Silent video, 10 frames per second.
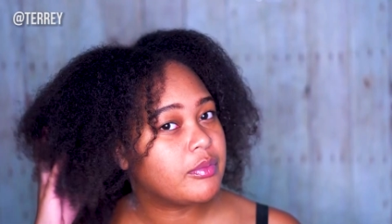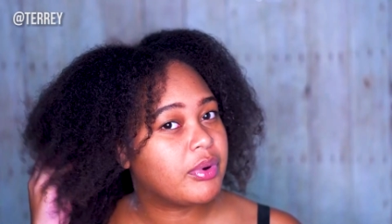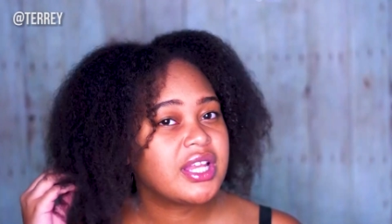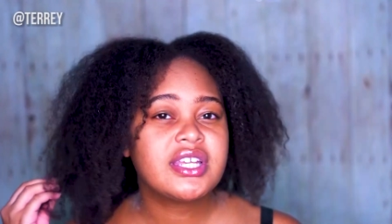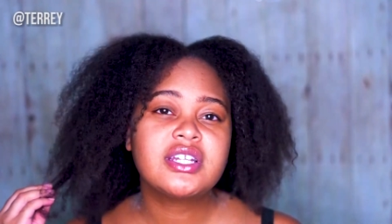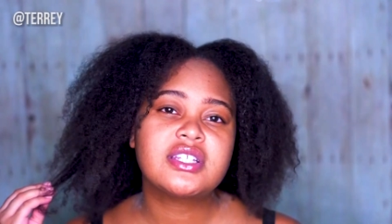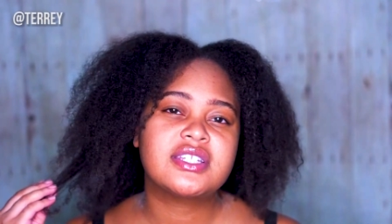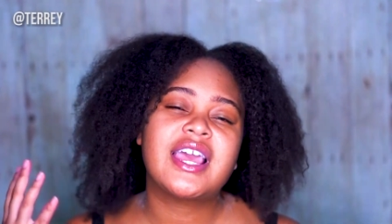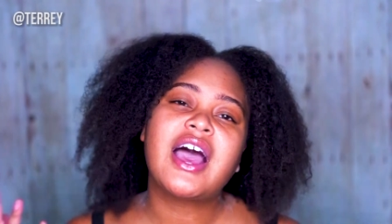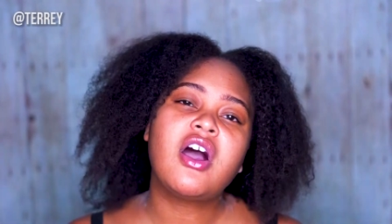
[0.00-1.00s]
I'm probably going to
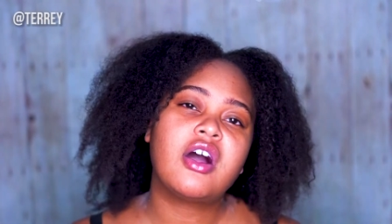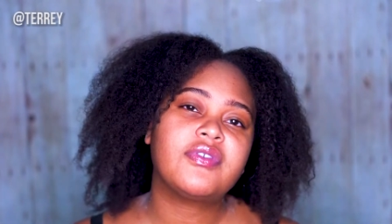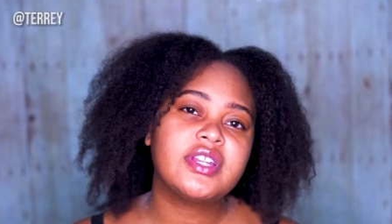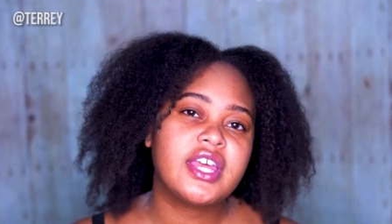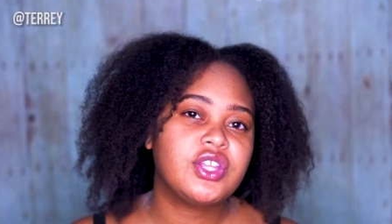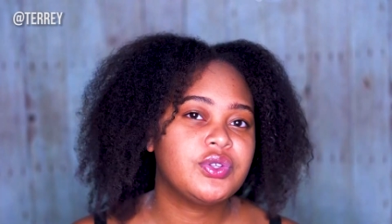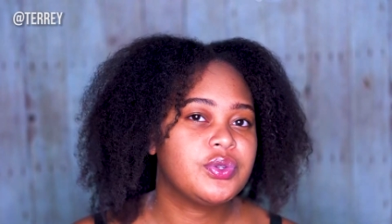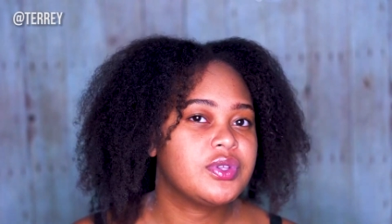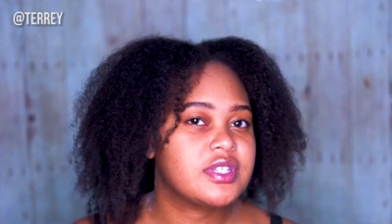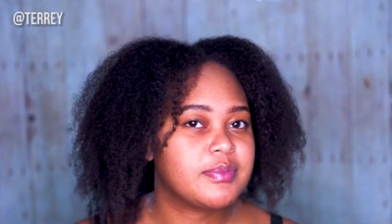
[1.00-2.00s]
see, how often can you
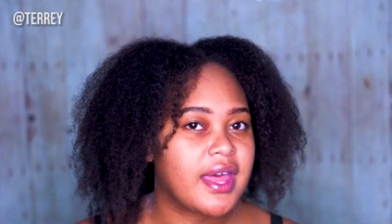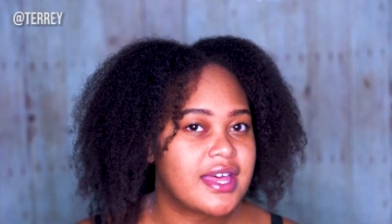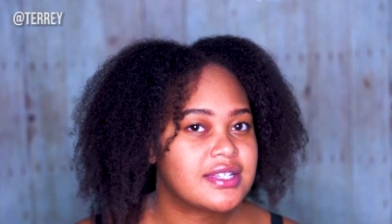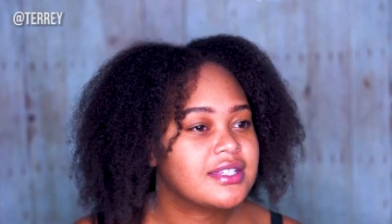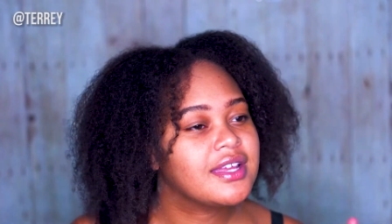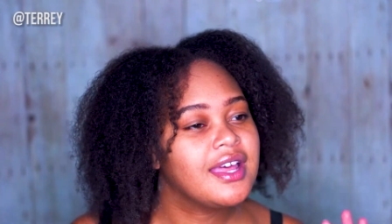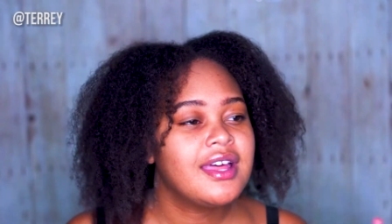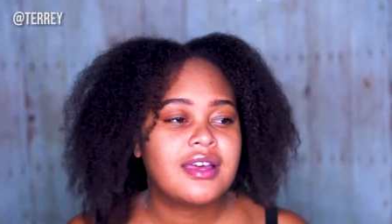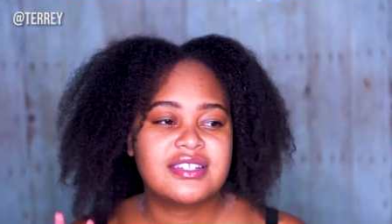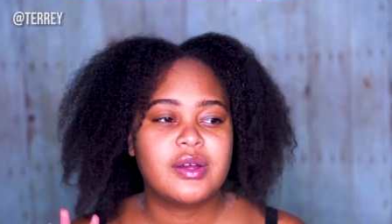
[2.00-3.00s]
do this mask?
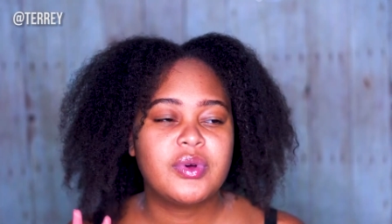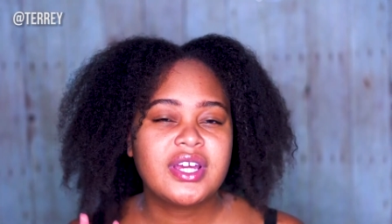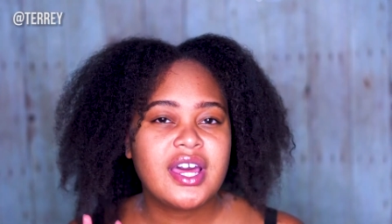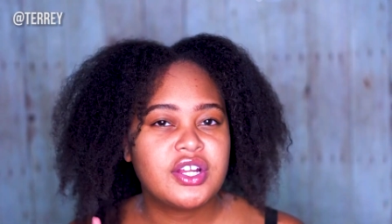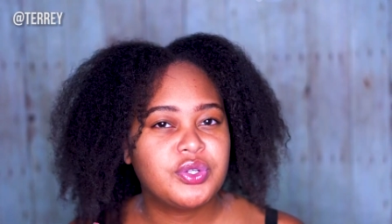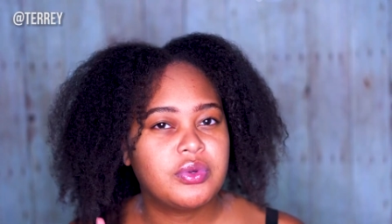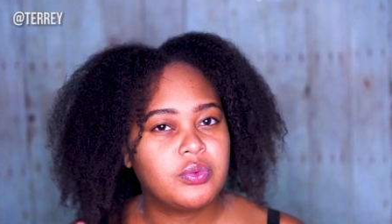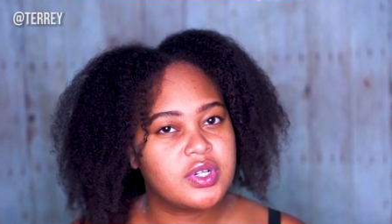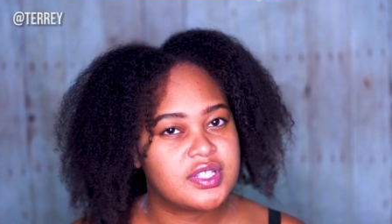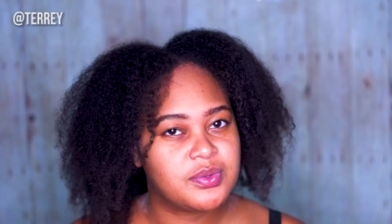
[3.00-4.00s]
Because I want to kind of do
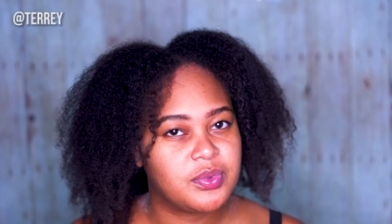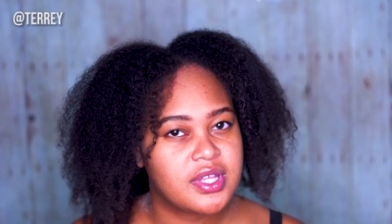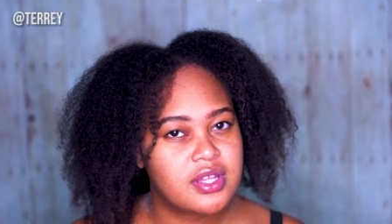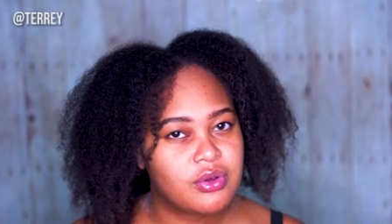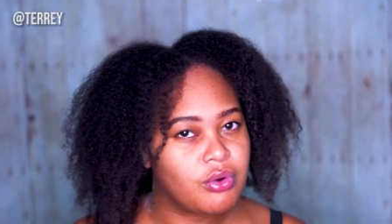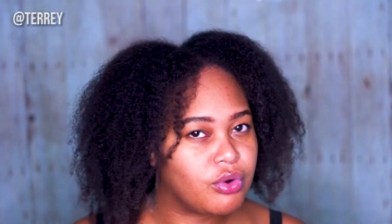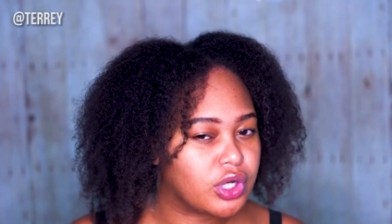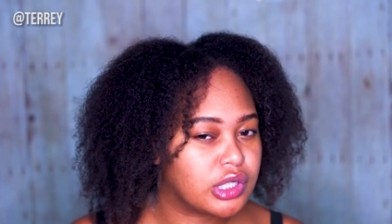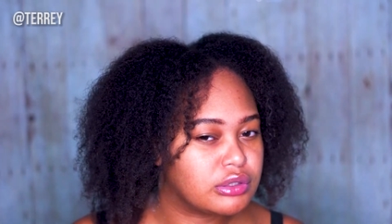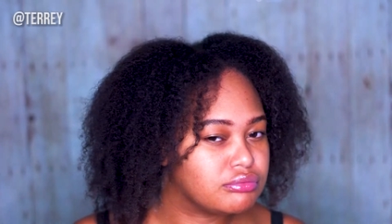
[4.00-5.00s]
it once a week
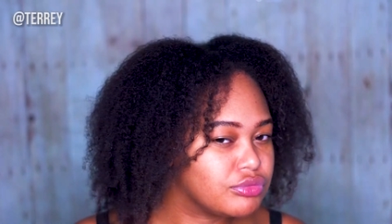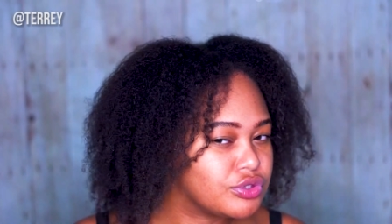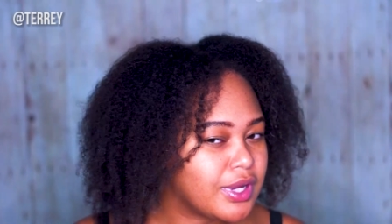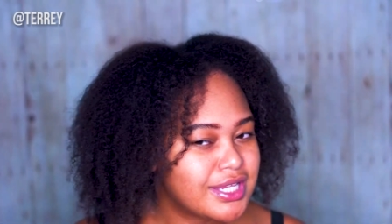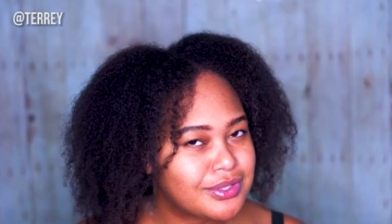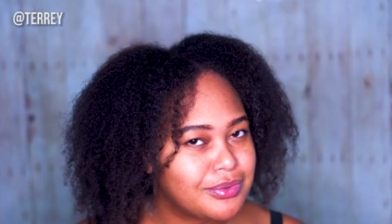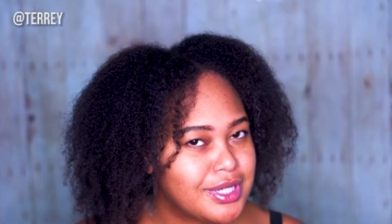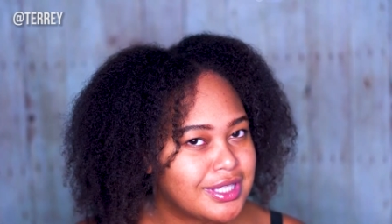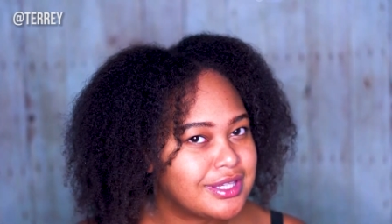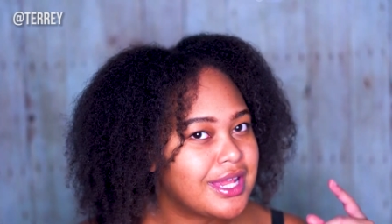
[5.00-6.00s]
or twice a
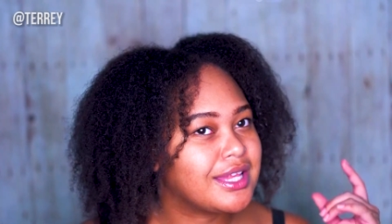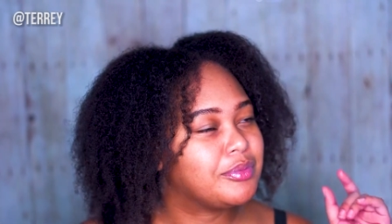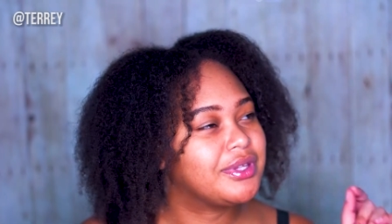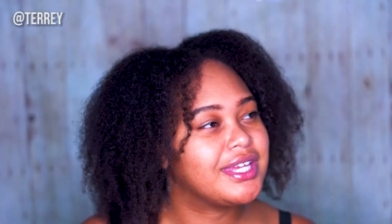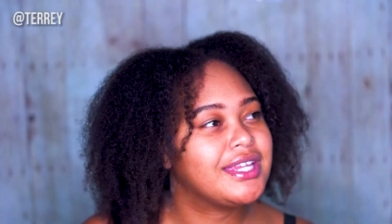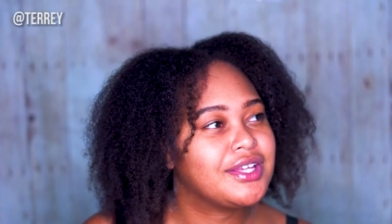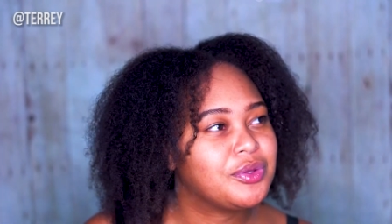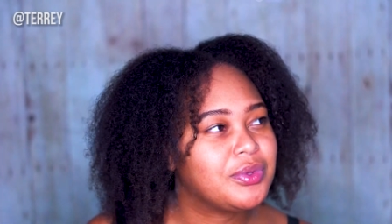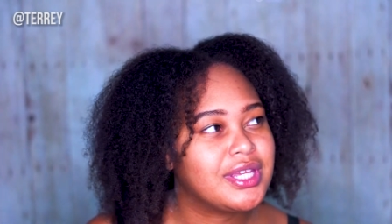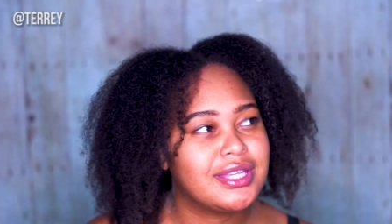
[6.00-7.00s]
week, at the beginning
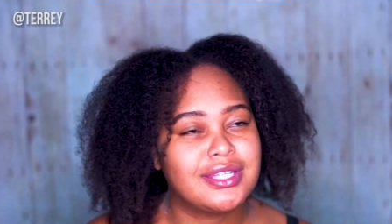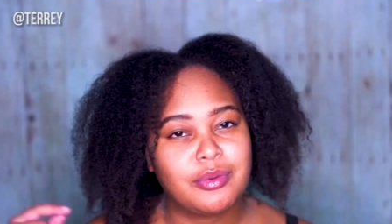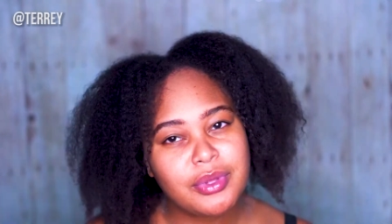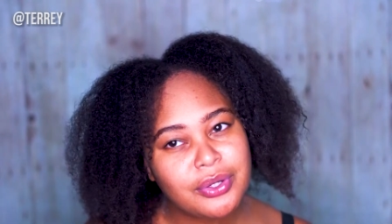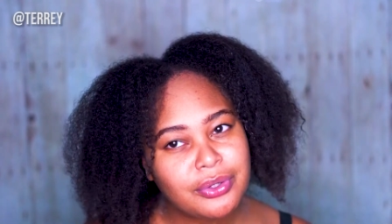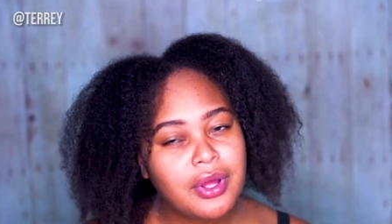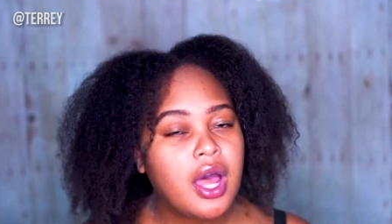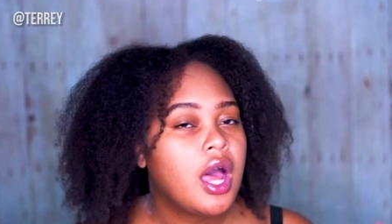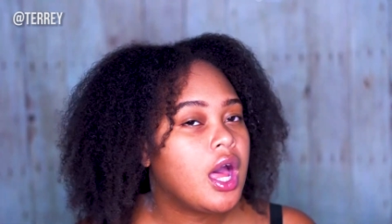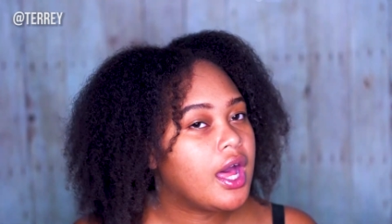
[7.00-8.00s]
of the week and in the middle.
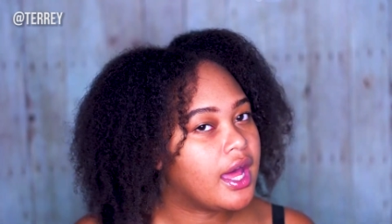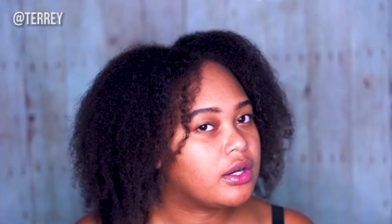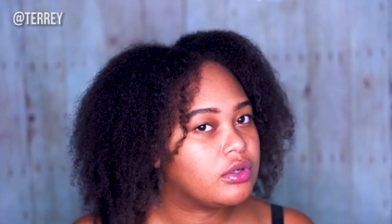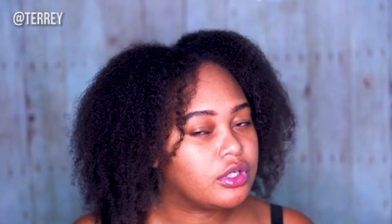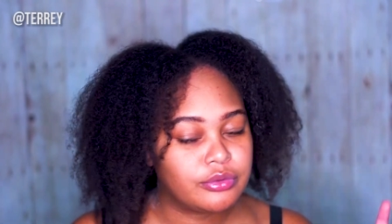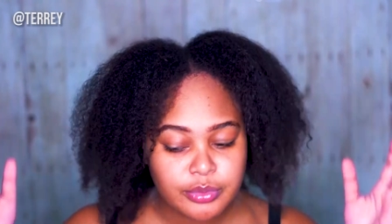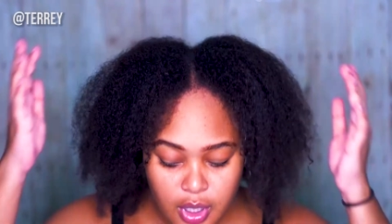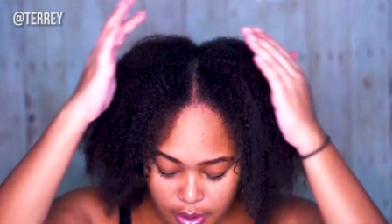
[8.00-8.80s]
I don't know.